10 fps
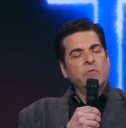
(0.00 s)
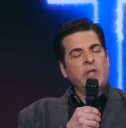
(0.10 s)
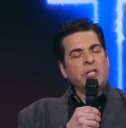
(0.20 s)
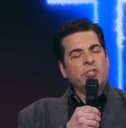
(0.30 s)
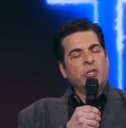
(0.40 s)

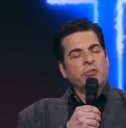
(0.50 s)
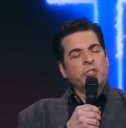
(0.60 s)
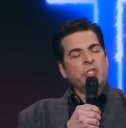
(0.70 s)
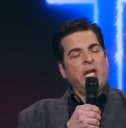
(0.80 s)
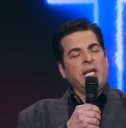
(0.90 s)
that shall
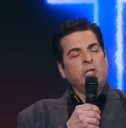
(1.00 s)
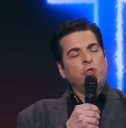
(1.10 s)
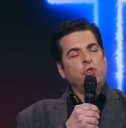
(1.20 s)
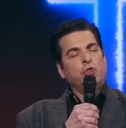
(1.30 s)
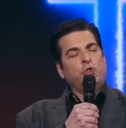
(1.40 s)
shake
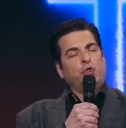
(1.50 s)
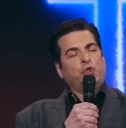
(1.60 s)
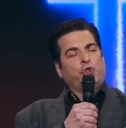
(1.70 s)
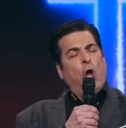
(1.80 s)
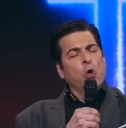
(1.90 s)

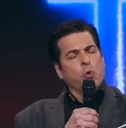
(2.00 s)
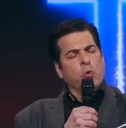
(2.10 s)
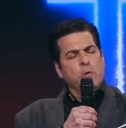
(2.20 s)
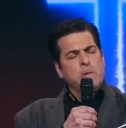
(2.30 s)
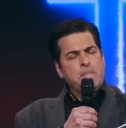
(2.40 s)
two?